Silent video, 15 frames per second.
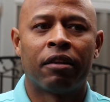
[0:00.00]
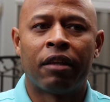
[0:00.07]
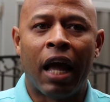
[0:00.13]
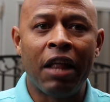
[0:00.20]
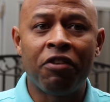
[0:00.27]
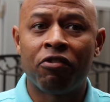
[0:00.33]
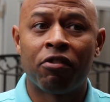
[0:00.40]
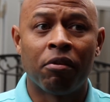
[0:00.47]

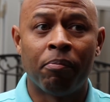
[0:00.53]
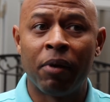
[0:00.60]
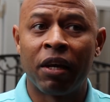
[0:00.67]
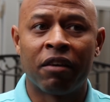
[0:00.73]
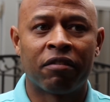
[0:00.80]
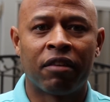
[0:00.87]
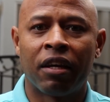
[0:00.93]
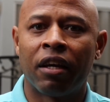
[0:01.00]
that's the
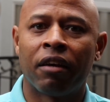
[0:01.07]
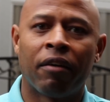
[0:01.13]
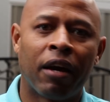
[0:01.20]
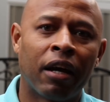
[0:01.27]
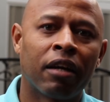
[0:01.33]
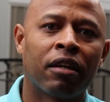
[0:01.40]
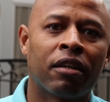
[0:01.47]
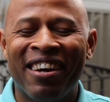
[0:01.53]
biggest thing,
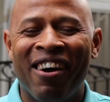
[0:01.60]
right?